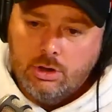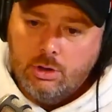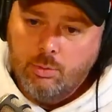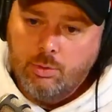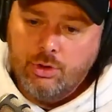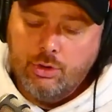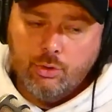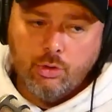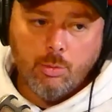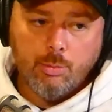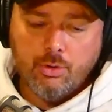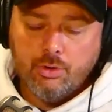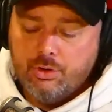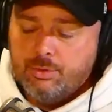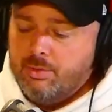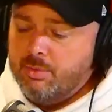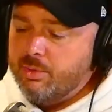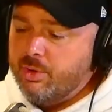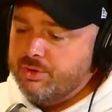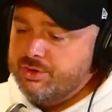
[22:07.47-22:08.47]
You want to know about the
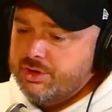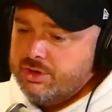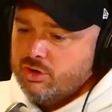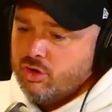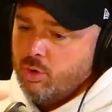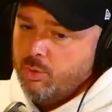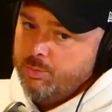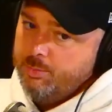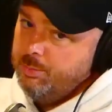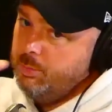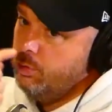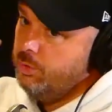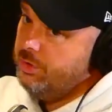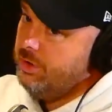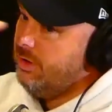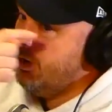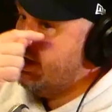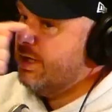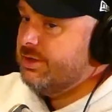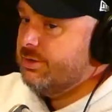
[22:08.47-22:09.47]
deposits, go to
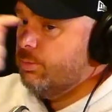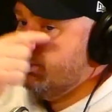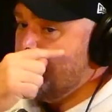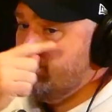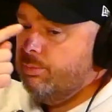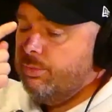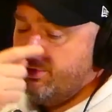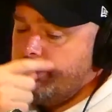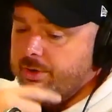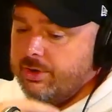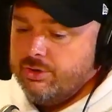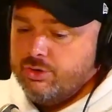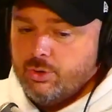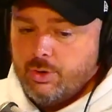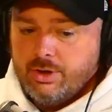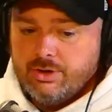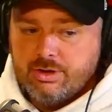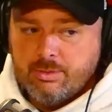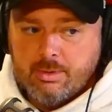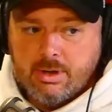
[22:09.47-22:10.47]
the last one with
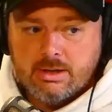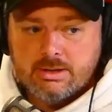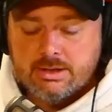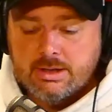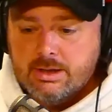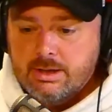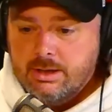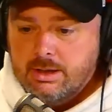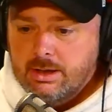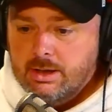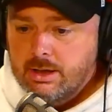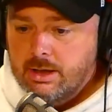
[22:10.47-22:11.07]
Joya Damasi